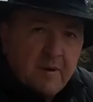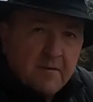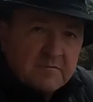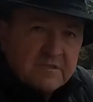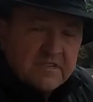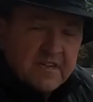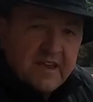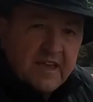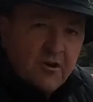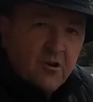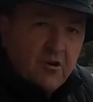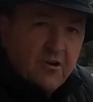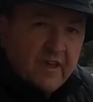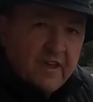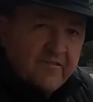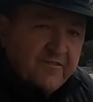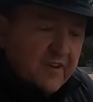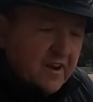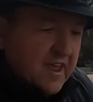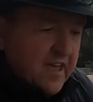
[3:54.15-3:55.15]
I'm sitting on
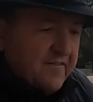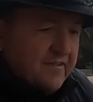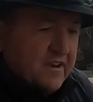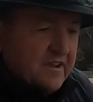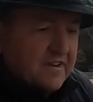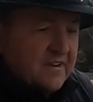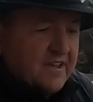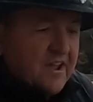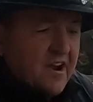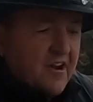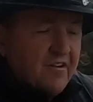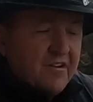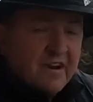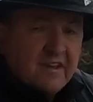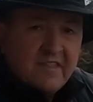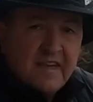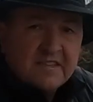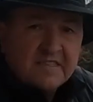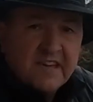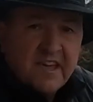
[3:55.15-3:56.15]
F11 and
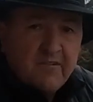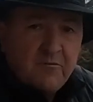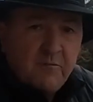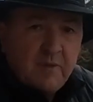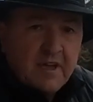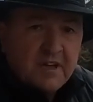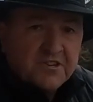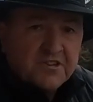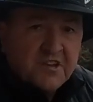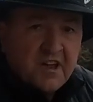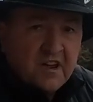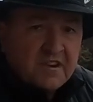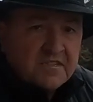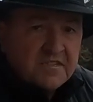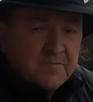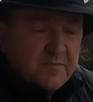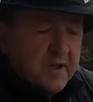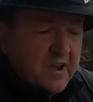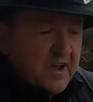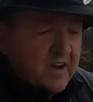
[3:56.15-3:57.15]
currently that's giving me a shutter
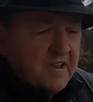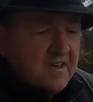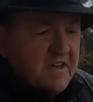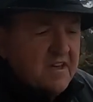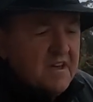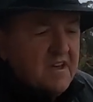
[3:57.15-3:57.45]
speed